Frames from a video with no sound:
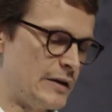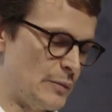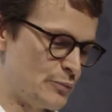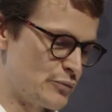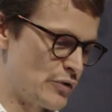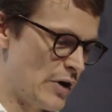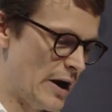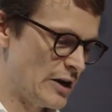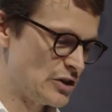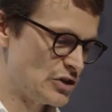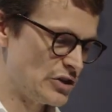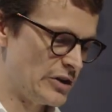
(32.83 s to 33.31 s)

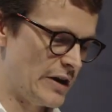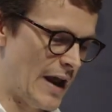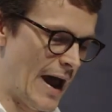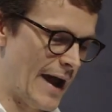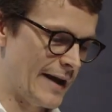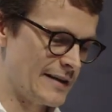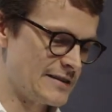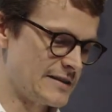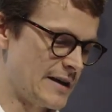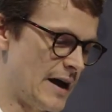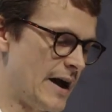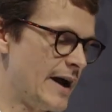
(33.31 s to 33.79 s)
depression,
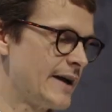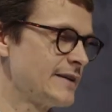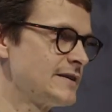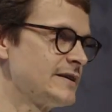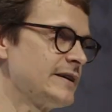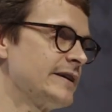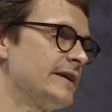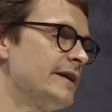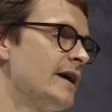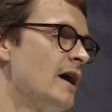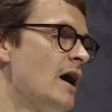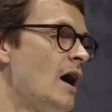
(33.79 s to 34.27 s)

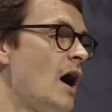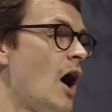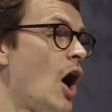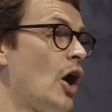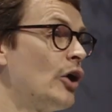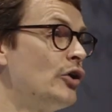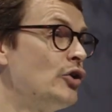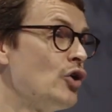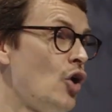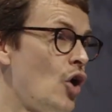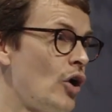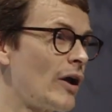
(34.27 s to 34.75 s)
anxiety
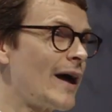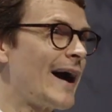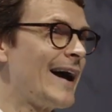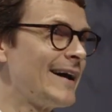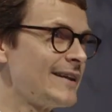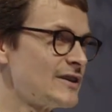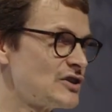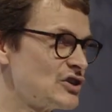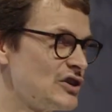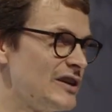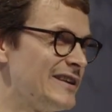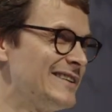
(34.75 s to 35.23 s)
are not
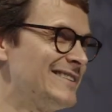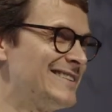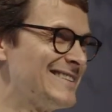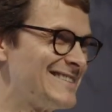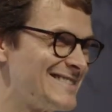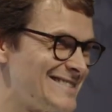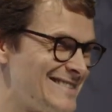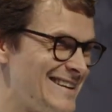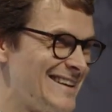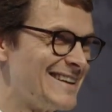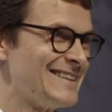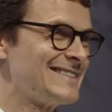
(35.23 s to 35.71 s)
actually
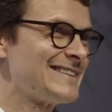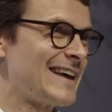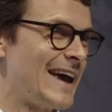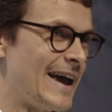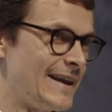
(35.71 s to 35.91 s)
distinct